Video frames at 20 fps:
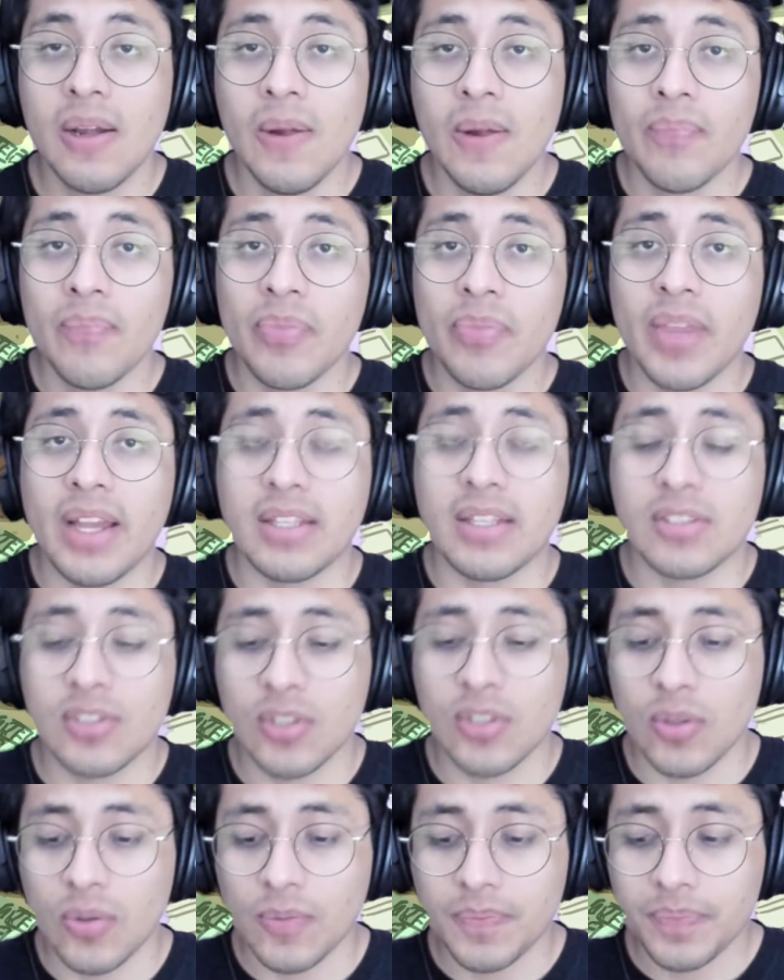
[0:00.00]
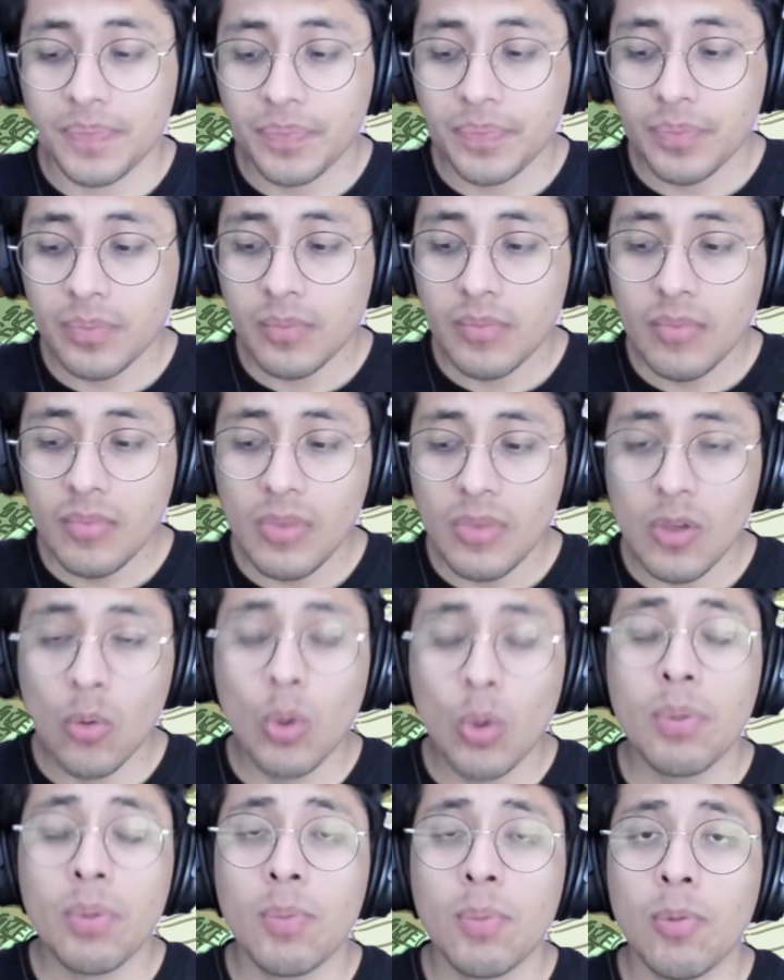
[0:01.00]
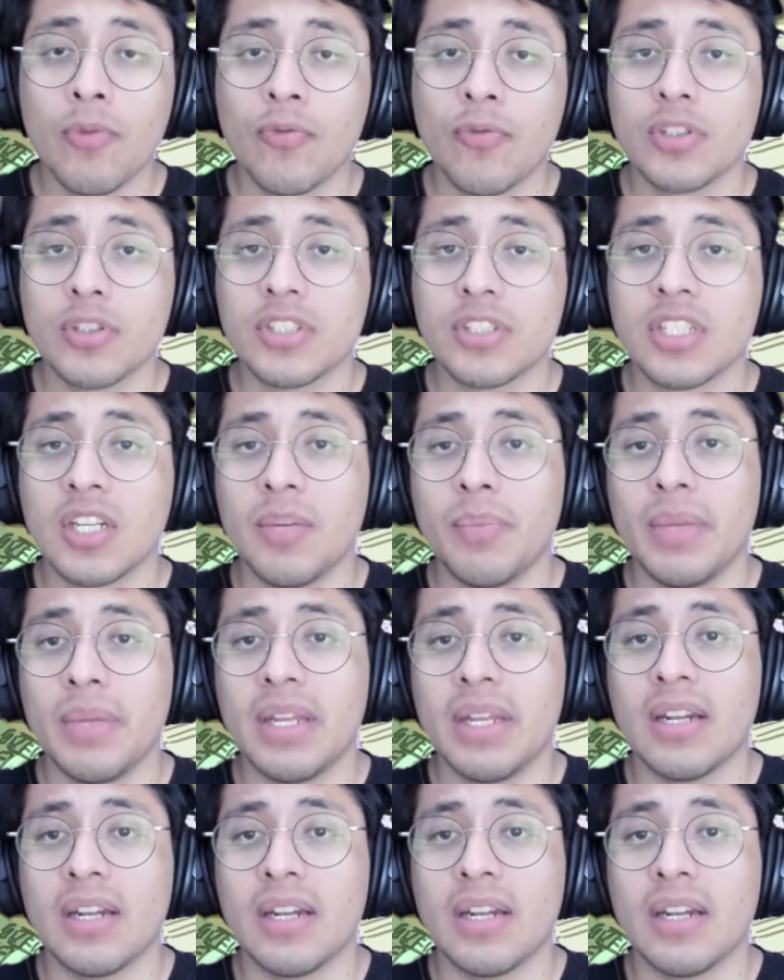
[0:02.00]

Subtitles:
And so when people first come in,